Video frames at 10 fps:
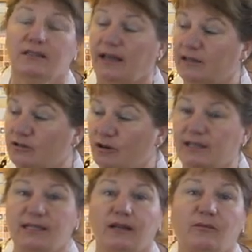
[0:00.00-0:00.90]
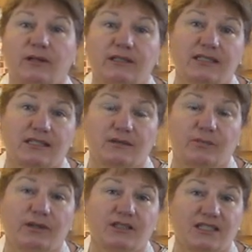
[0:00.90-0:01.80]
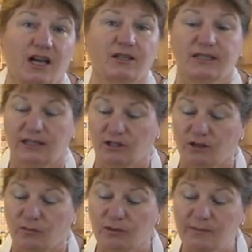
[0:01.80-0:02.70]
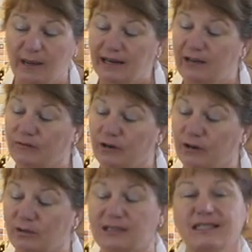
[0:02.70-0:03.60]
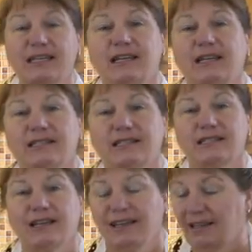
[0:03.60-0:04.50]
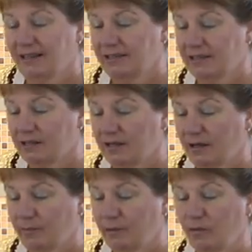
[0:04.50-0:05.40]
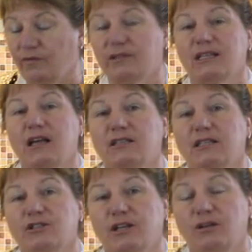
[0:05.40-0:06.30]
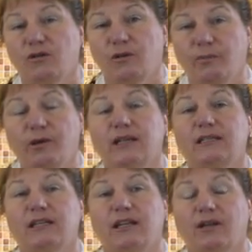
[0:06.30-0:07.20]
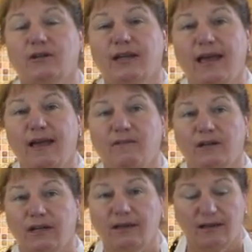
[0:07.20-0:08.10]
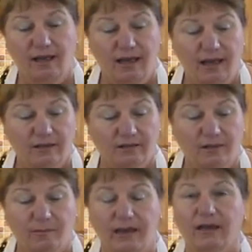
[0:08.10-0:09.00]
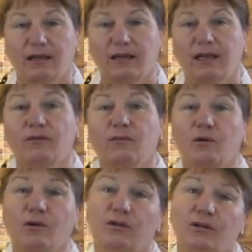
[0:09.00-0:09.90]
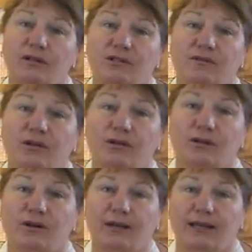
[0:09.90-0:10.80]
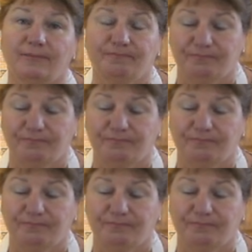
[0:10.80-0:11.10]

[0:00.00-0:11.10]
and dressing with, with sausage was mainly for you to see this, this uh, beautiful sausage that you can put into the other cavity to make even more goodness for your turkey.